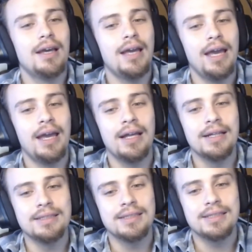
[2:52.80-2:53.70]

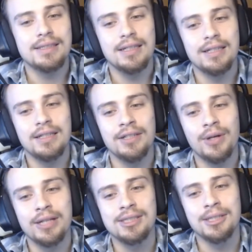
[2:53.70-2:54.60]
And, you know,
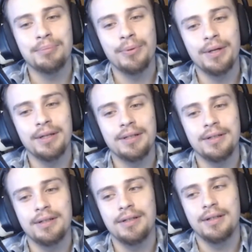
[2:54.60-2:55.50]
at some point
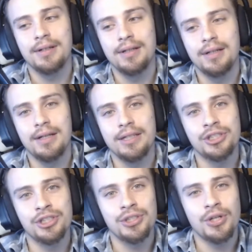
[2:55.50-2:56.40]

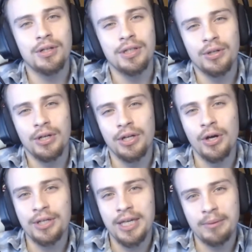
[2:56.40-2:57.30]
it
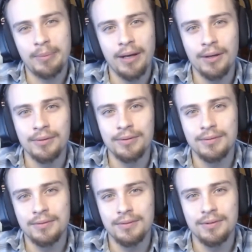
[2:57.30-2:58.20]
all came about,
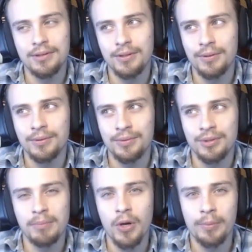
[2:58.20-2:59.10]
you know,
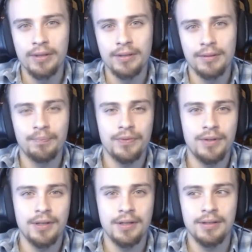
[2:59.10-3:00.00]
the moment,
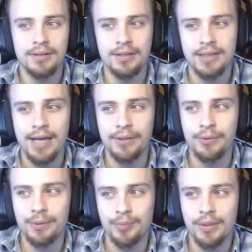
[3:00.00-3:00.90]
the gathering with my